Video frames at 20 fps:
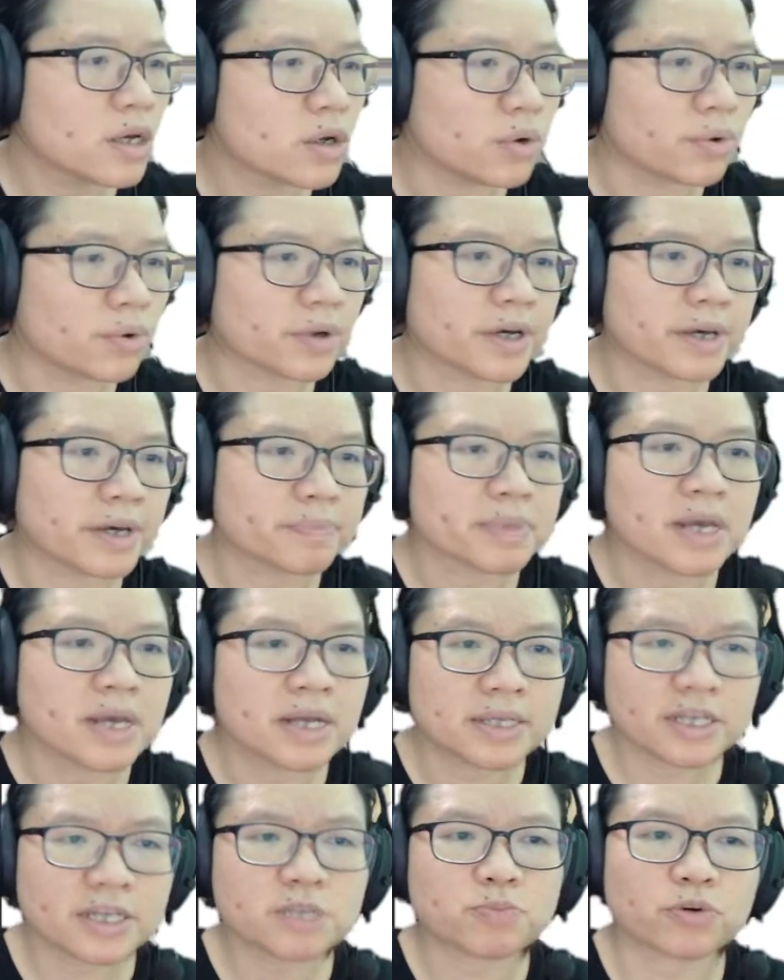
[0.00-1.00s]
Okay,
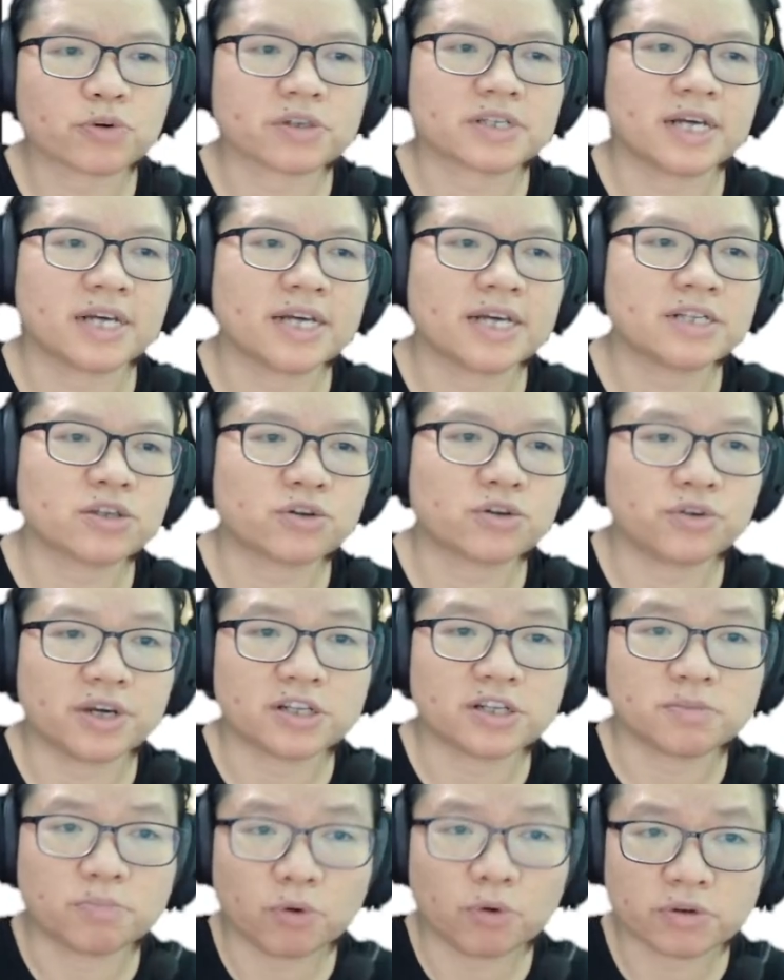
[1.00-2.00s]
this process creates
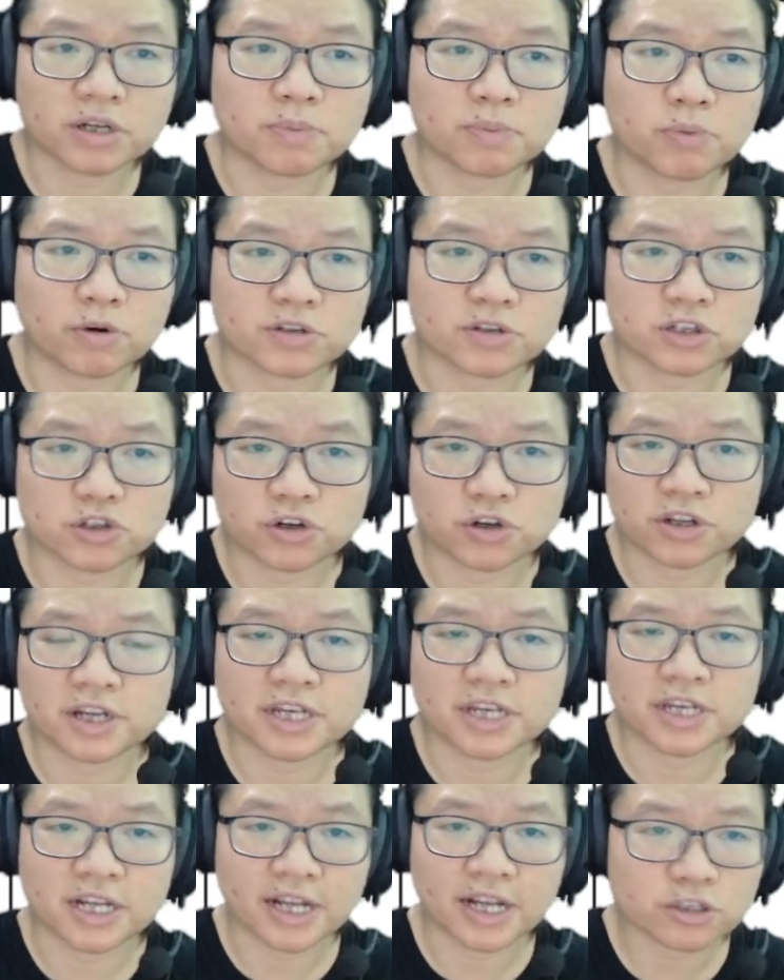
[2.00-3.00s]
both a positron and
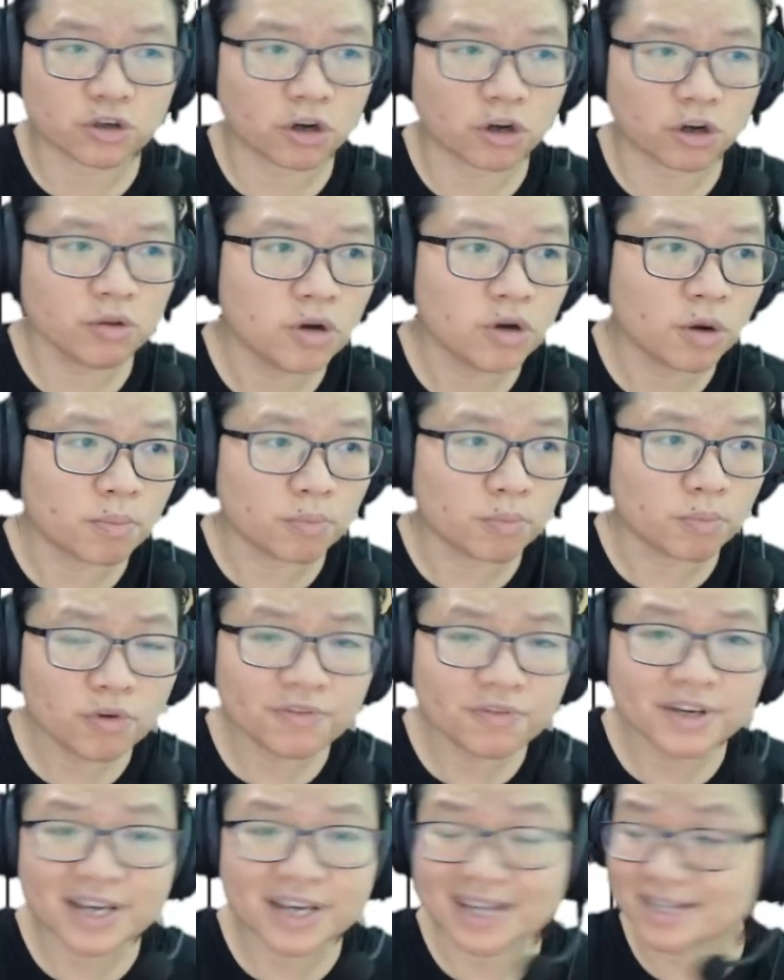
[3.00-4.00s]
an electron
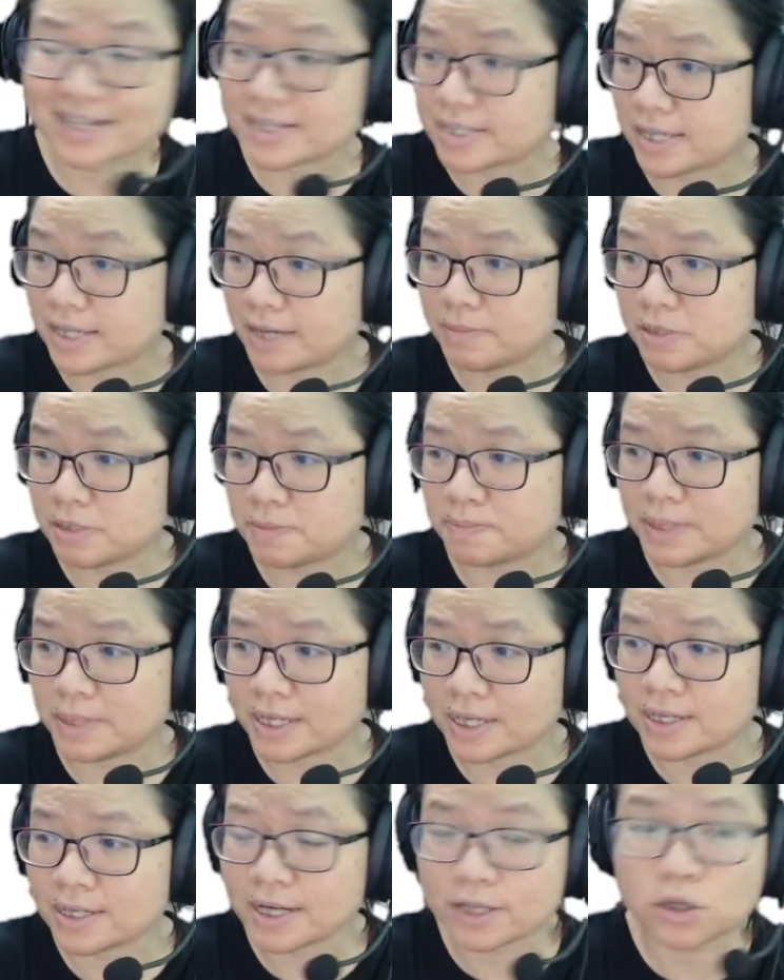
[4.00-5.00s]
moving at the same
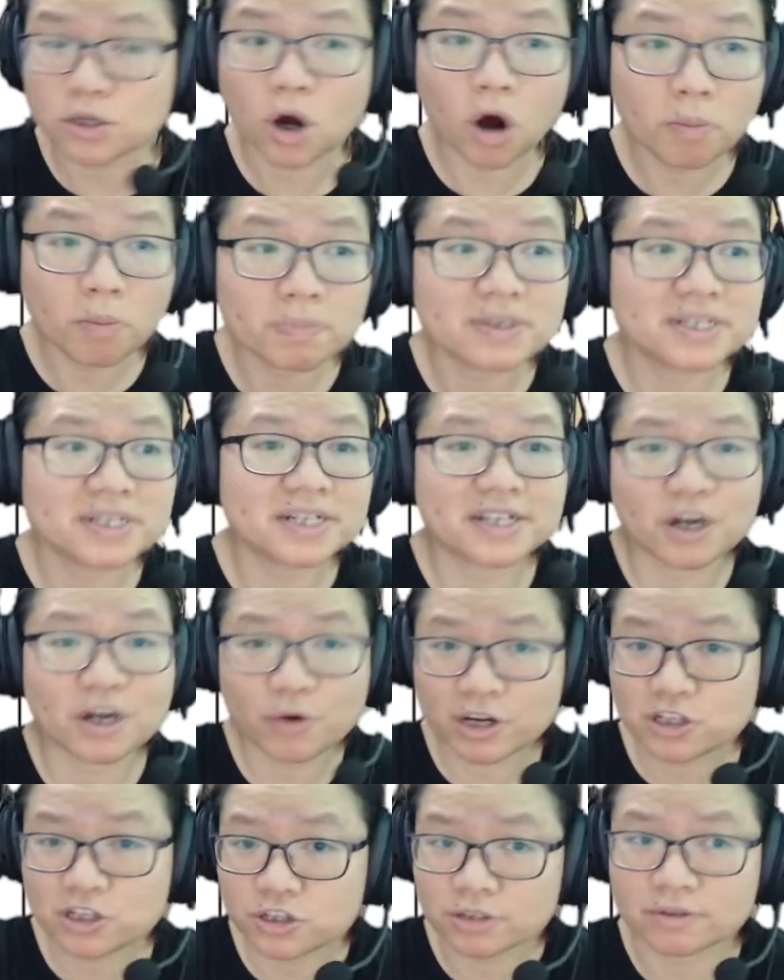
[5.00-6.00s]
speed in the opposite
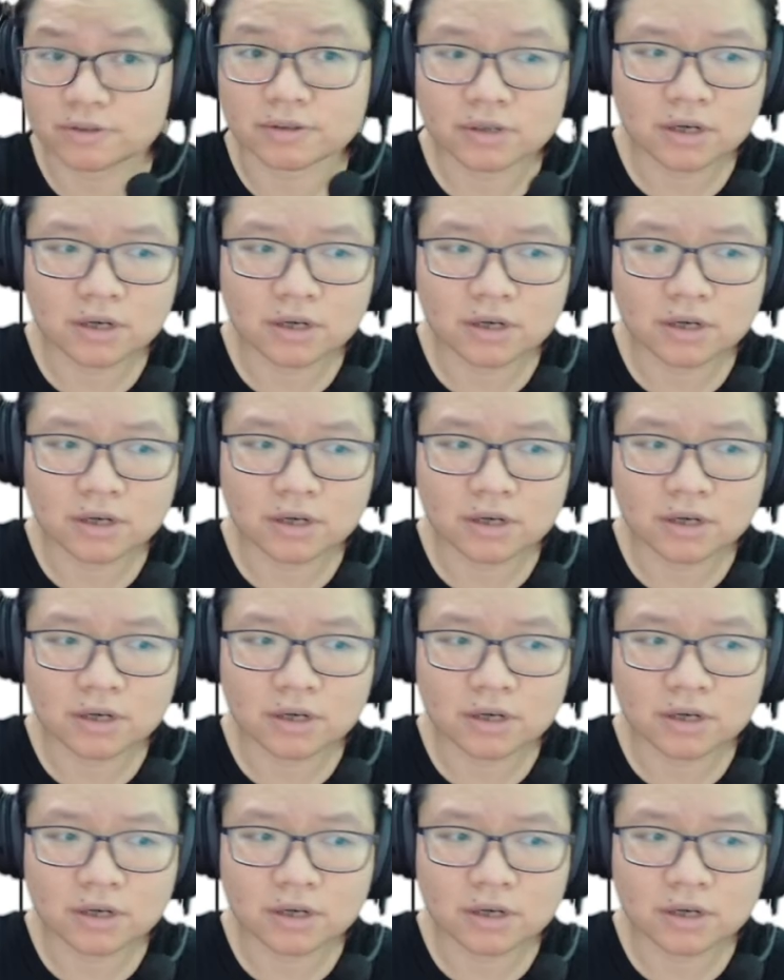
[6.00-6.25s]
direction.